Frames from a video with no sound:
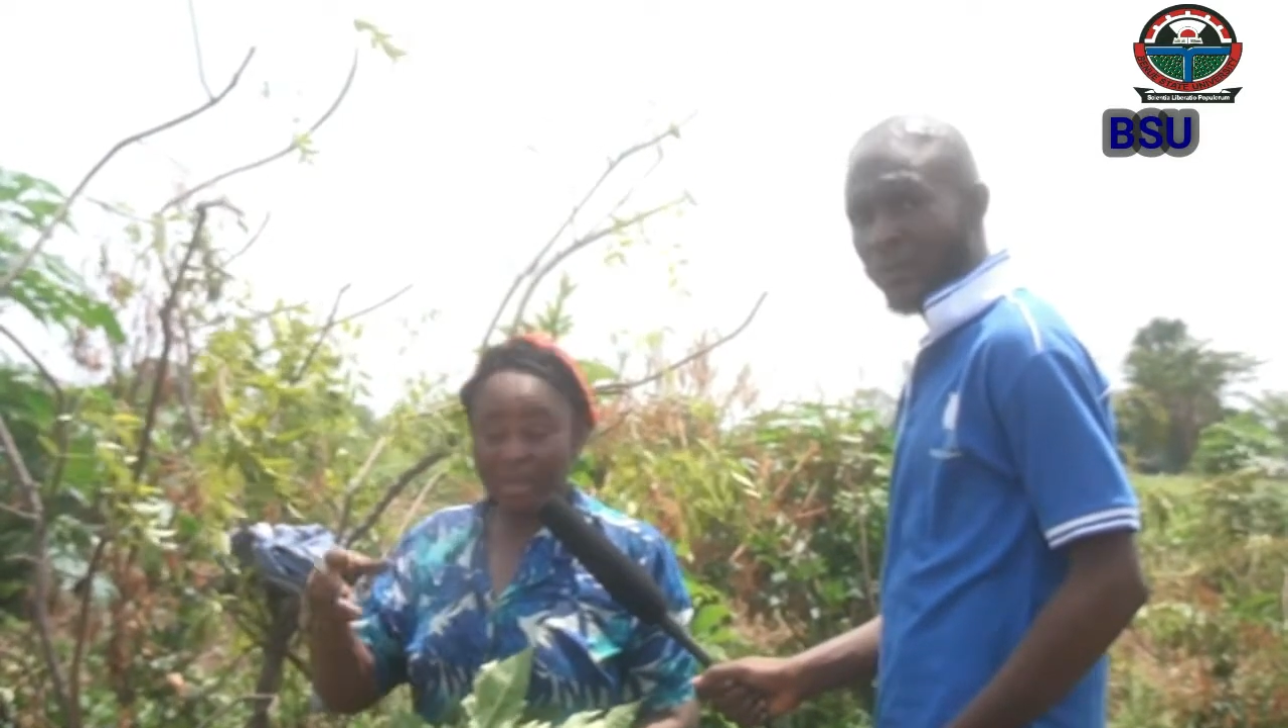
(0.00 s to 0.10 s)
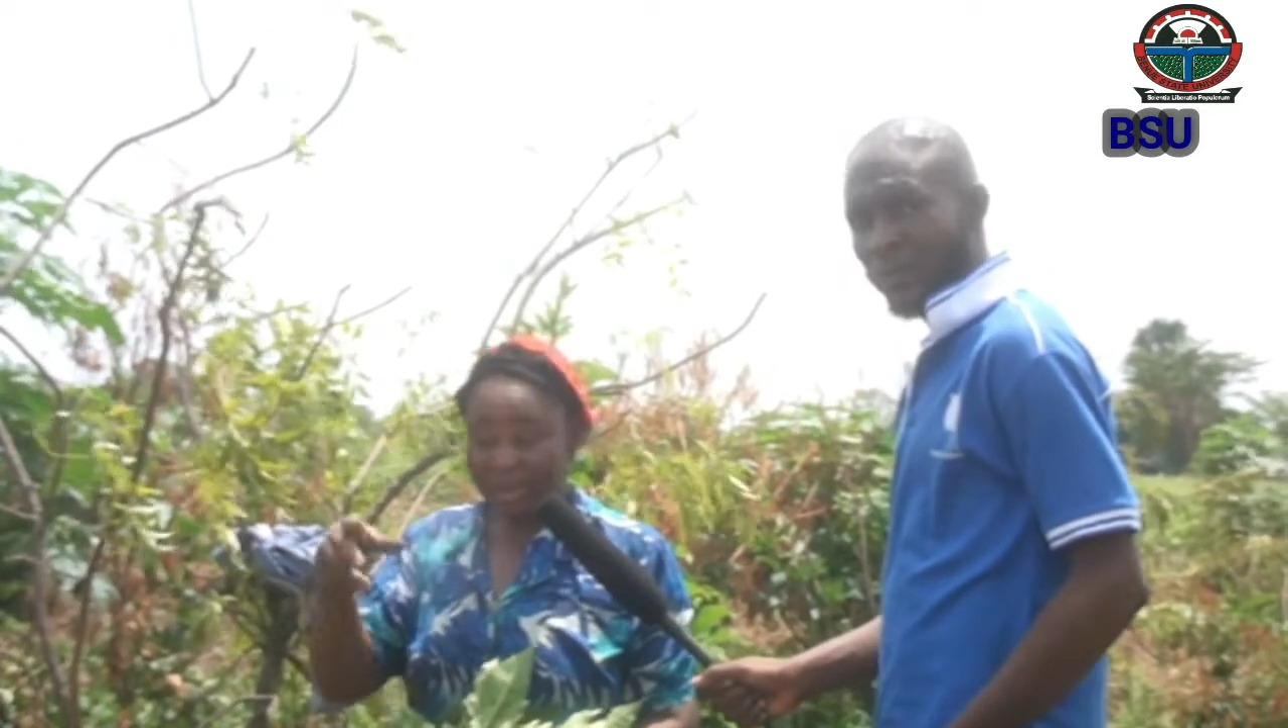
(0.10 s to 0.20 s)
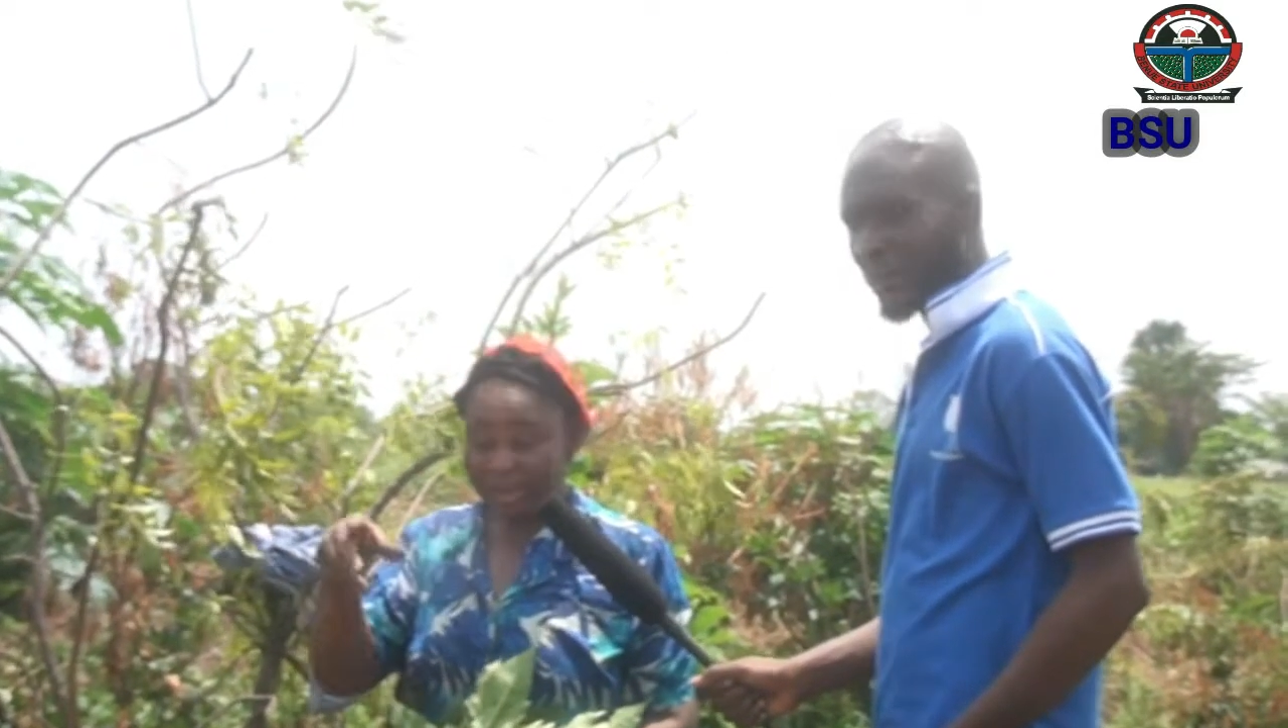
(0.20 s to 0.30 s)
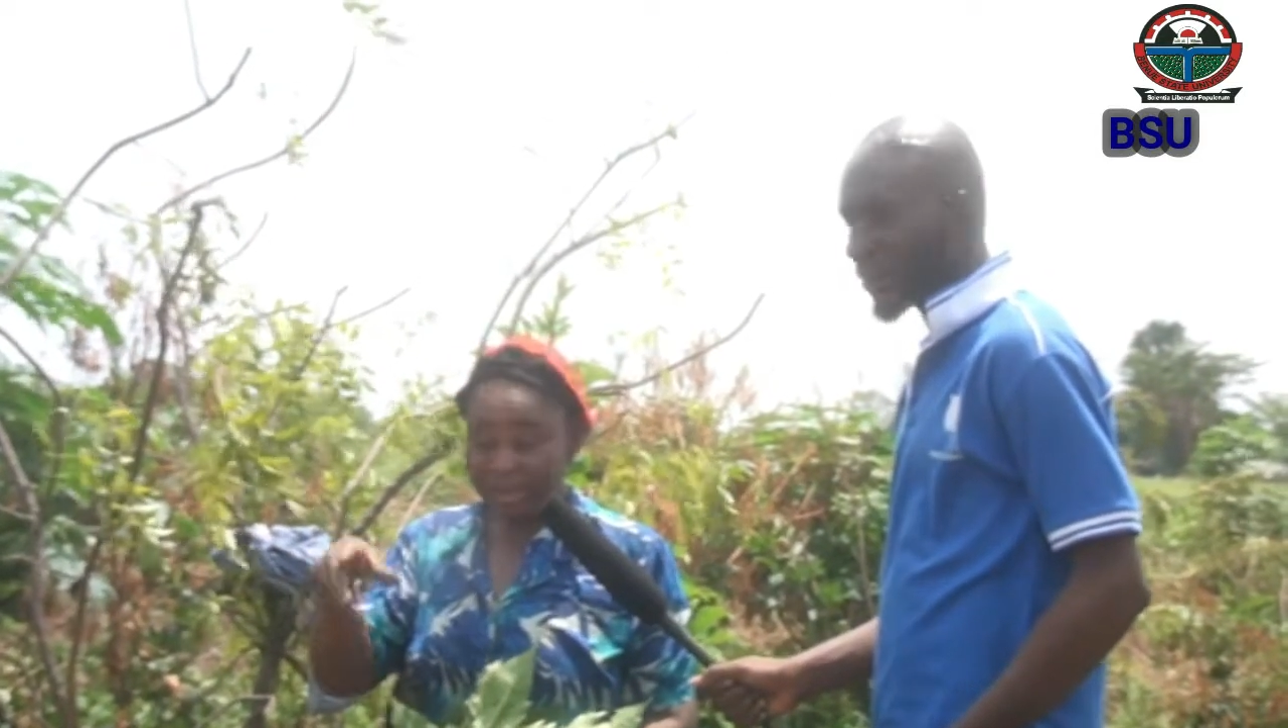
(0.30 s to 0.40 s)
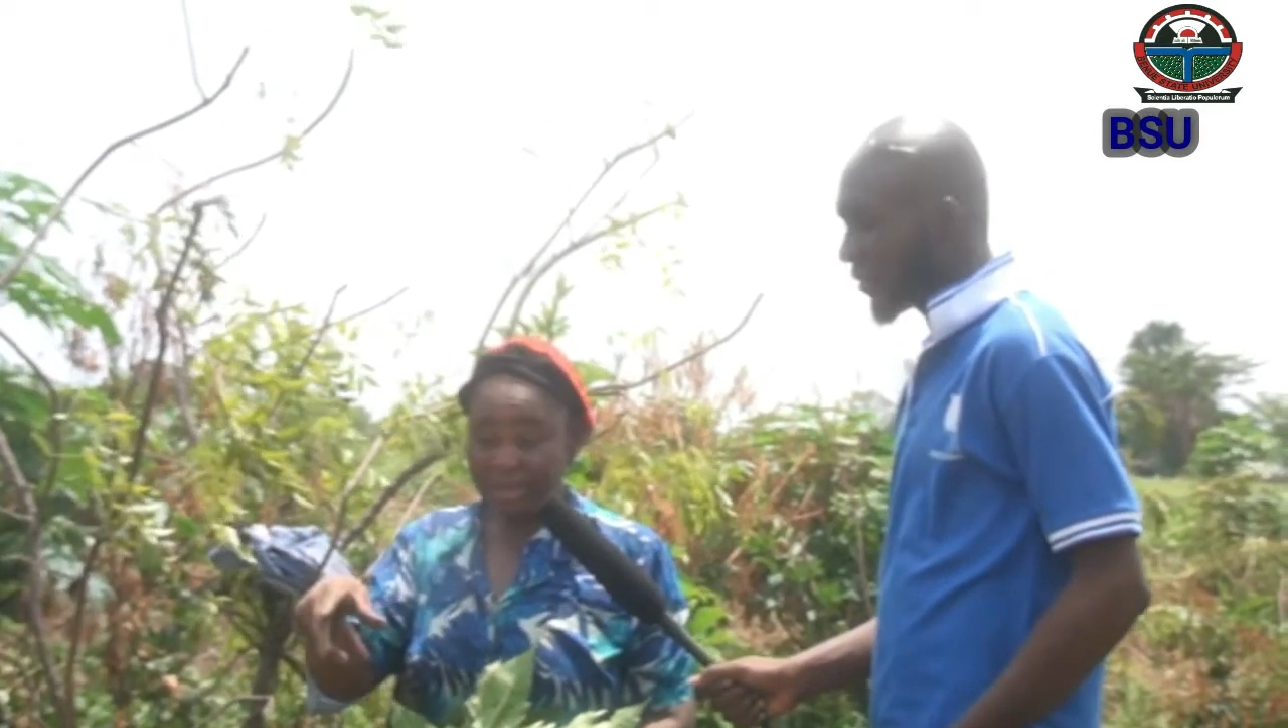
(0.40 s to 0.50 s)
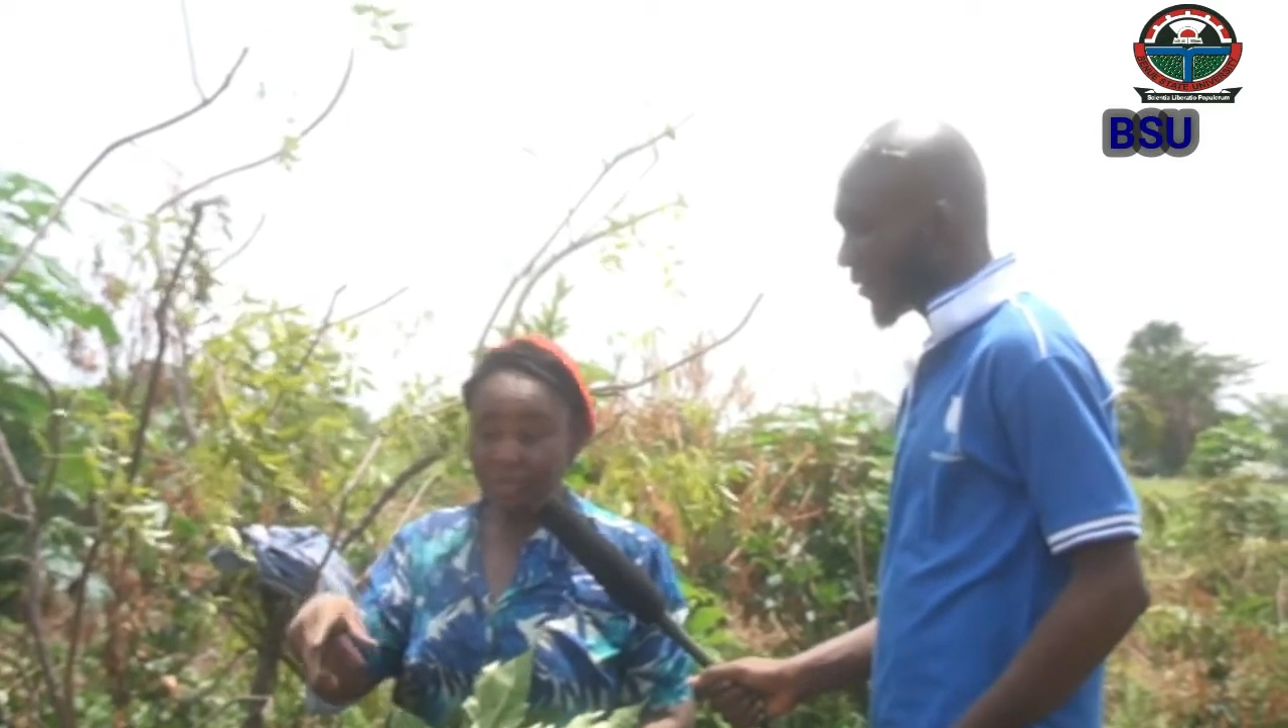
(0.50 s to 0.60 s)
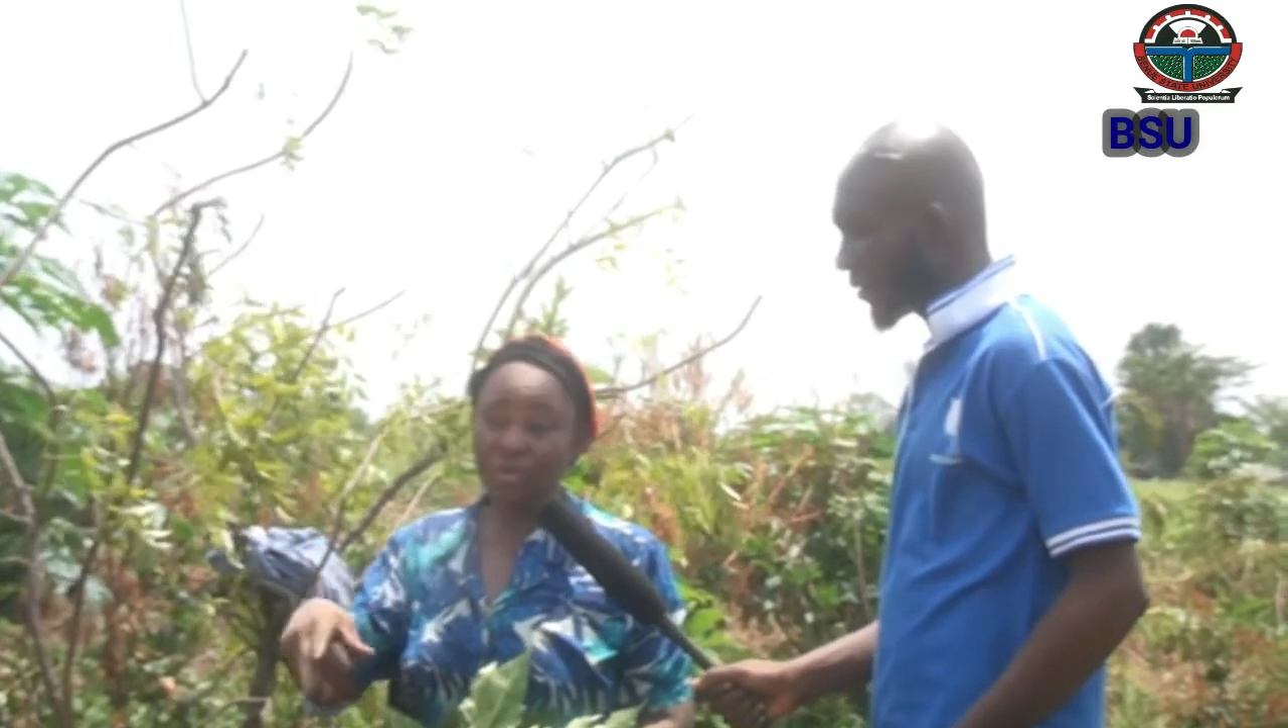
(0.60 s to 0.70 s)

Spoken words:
and this is